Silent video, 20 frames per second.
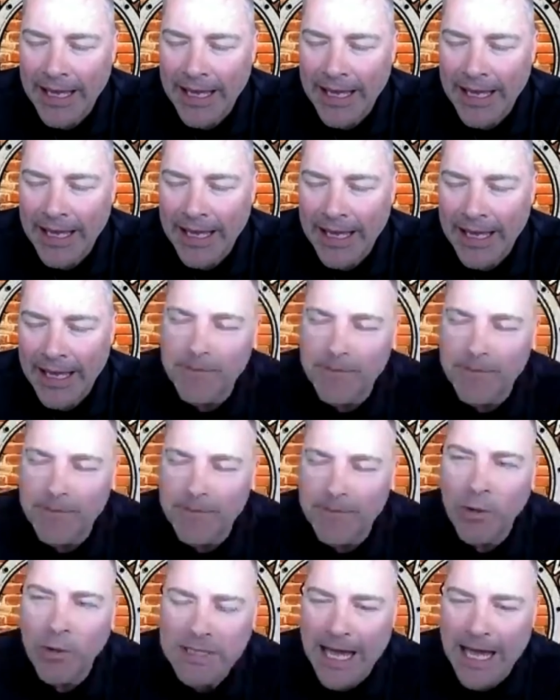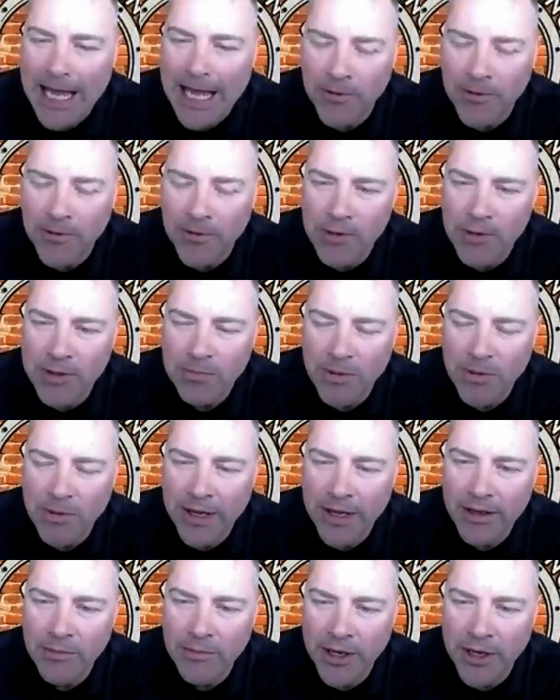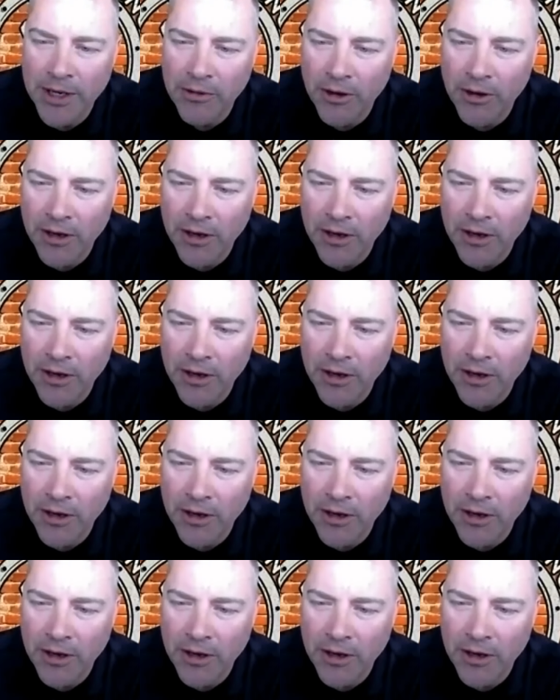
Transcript: And so I wasn't angry with my